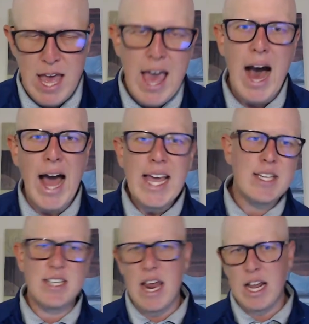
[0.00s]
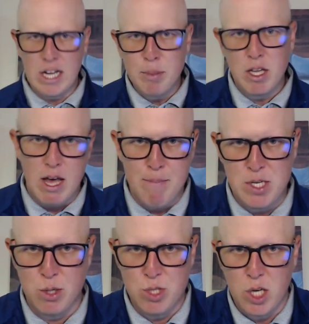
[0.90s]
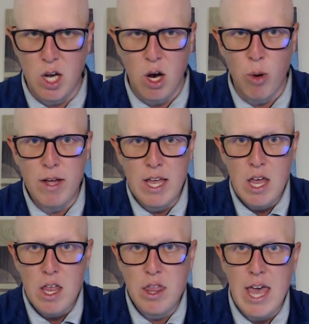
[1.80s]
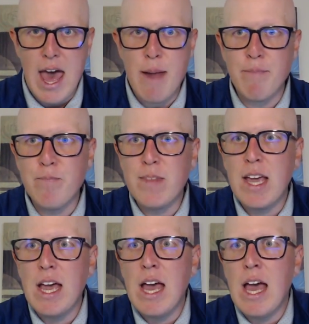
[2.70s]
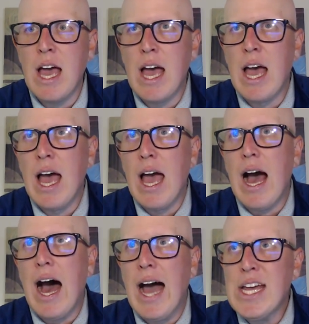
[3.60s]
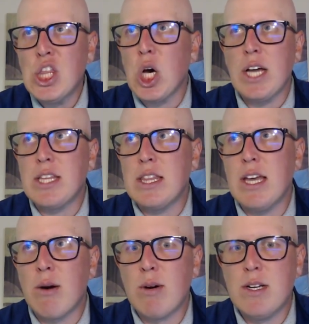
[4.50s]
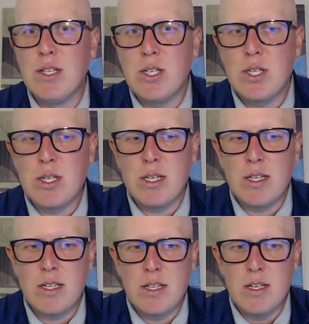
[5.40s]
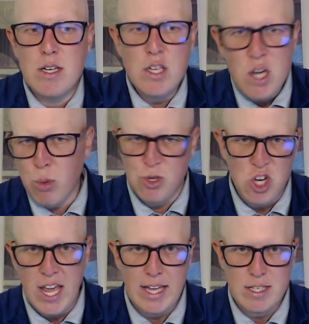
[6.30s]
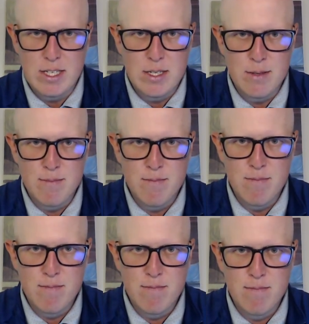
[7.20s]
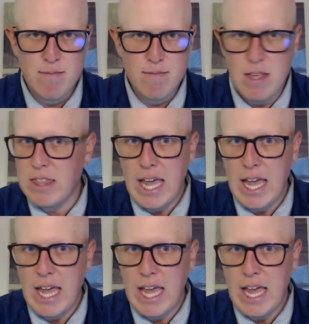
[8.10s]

I had said a couple of episodes ago that I thought that there was no chance that they